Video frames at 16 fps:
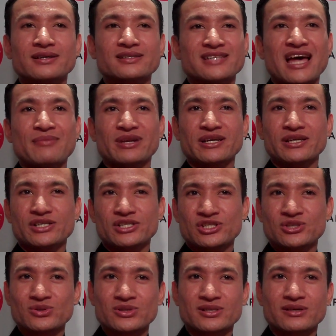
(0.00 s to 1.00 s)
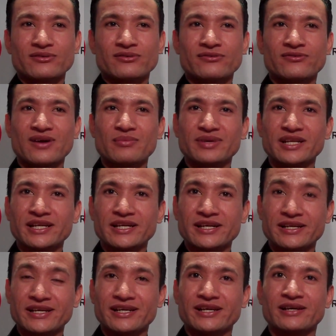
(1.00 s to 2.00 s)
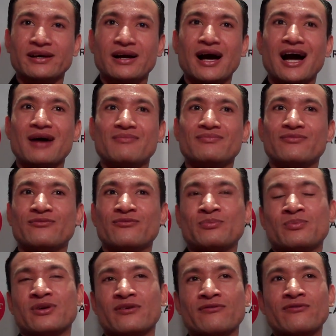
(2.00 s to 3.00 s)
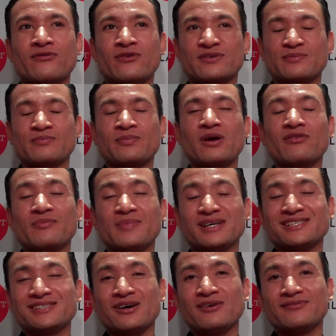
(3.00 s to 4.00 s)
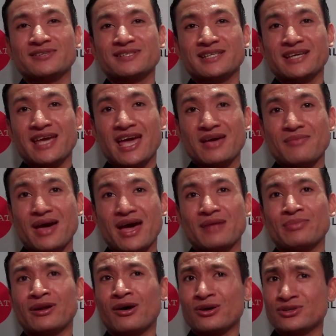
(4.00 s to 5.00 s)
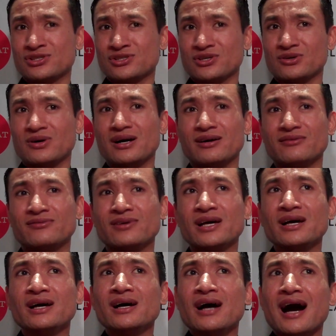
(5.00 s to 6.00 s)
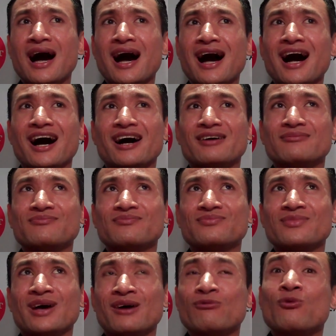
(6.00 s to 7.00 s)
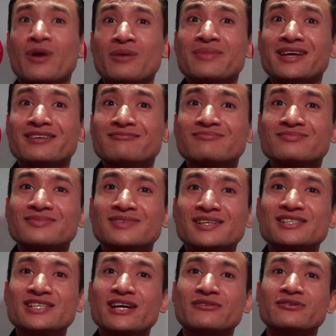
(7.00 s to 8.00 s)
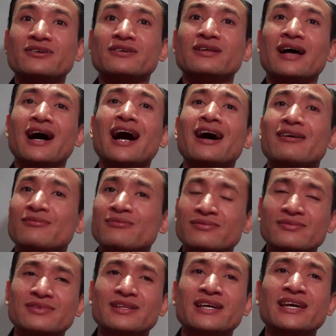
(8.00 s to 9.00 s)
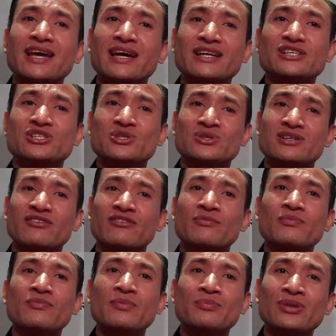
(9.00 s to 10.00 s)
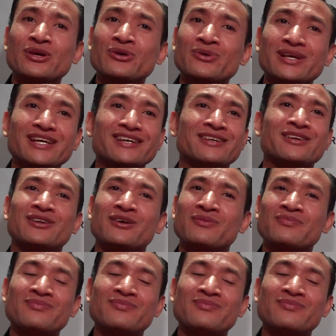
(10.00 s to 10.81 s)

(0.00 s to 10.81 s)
examining issues of femininity, for both myself as a gay man, but also of women in general, looking at issues of beauty,